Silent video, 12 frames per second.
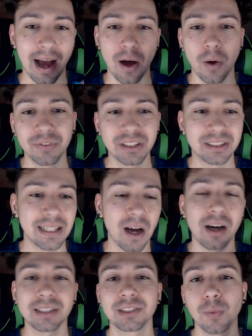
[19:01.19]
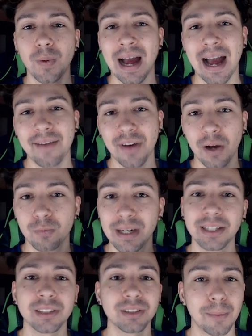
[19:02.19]
Obviously, Arsenal will have a
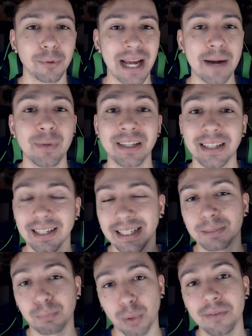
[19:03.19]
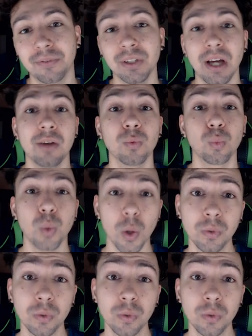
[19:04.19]
really good double game week against Brentford and